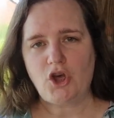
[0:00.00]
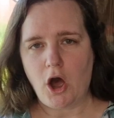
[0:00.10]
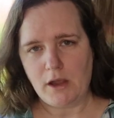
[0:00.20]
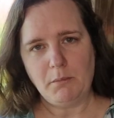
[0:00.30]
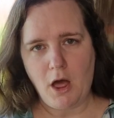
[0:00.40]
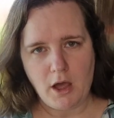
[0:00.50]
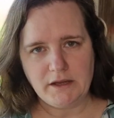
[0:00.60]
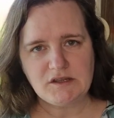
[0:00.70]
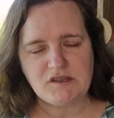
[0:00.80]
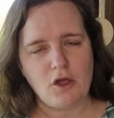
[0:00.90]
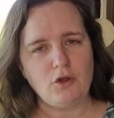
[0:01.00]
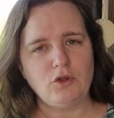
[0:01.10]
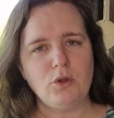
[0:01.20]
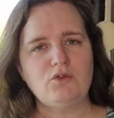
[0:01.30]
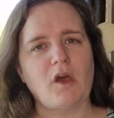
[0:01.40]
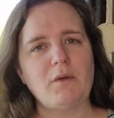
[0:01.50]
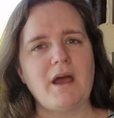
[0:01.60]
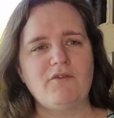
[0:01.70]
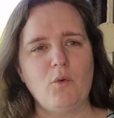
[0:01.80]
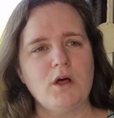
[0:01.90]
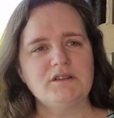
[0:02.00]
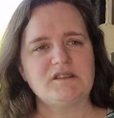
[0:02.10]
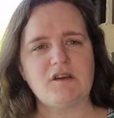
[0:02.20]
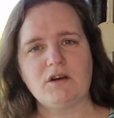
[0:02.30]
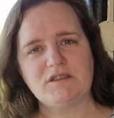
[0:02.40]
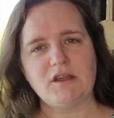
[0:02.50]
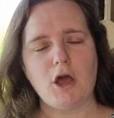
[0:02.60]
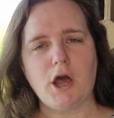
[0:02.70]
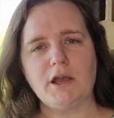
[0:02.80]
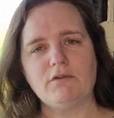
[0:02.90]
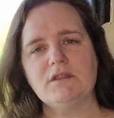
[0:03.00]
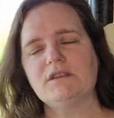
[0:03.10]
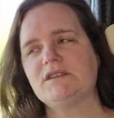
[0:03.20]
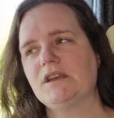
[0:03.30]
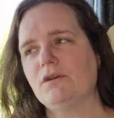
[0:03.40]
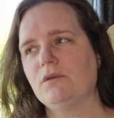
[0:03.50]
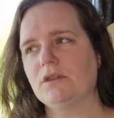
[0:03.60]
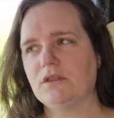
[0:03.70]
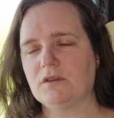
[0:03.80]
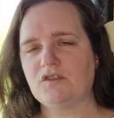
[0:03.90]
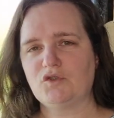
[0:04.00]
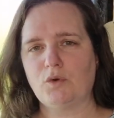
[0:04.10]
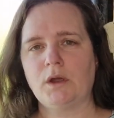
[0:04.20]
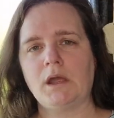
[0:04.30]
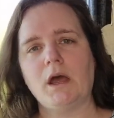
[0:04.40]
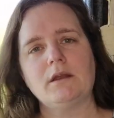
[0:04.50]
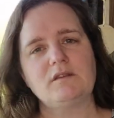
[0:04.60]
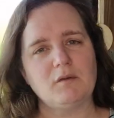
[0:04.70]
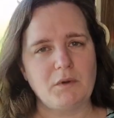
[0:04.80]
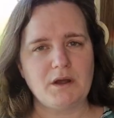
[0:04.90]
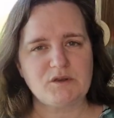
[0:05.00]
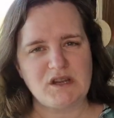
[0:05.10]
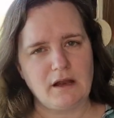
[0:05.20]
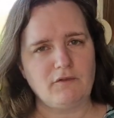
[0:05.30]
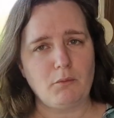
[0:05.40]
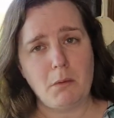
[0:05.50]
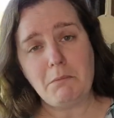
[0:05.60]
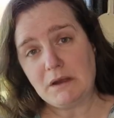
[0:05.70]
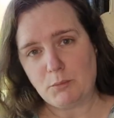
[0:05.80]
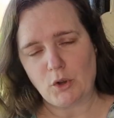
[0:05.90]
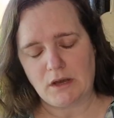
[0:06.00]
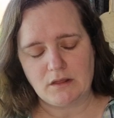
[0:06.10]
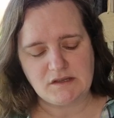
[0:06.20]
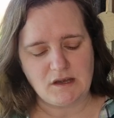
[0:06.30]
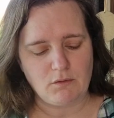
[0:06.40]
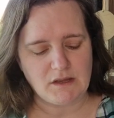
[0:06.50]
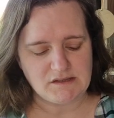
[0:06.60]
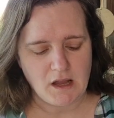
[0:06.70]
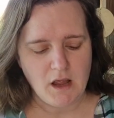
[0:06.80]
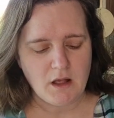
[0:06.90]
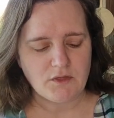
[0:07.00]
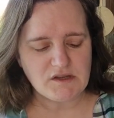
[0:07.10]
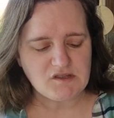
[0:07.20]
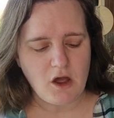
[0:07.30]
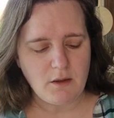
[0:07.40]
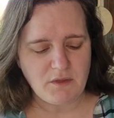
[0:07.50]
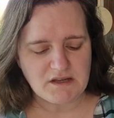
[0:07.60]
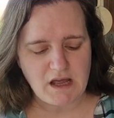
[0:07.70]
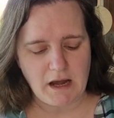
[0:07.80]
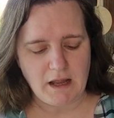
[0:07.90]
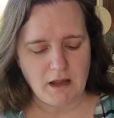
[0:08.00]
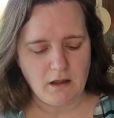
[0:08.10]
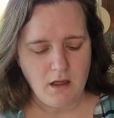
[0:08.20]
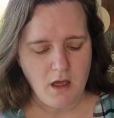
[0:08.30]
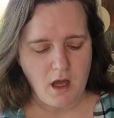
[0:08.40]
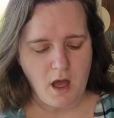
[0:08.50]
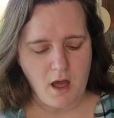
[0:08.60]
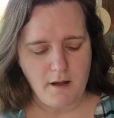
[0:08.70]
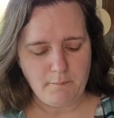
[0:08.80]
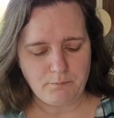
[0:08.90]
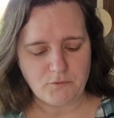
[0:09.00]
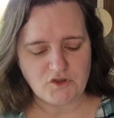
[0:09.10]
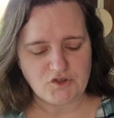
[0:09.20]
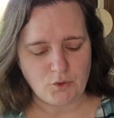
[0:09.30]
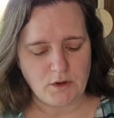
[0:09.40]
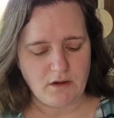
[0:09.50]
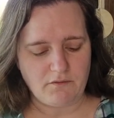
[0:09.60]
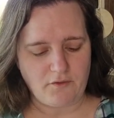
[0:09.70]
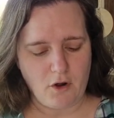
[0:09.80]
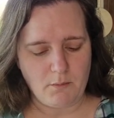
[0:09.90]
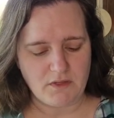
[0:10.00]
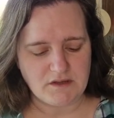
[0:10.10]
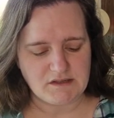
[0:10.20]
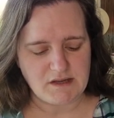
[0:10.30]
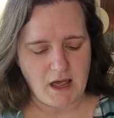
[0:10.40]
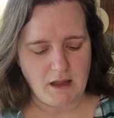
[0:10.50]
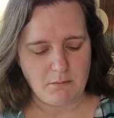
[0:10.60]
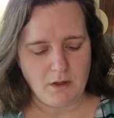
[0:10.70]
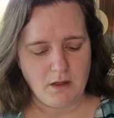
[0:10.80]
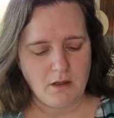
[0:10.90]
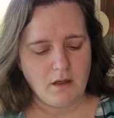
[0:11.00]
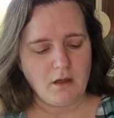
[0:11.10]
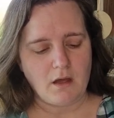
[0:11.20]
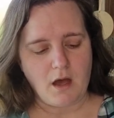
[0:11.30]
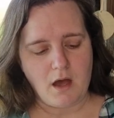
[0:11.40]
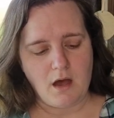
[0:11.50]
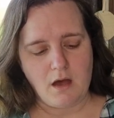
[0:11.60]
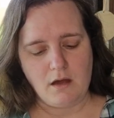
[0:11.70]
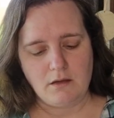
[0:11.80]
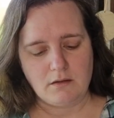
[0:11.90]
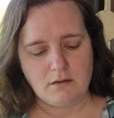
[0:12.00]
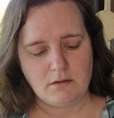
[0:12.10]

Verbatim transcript: timeline. So you don't have one starting earlier in the, the story and someone else telling from a midpoint in the series. This time they're telling um, the story from the same uh,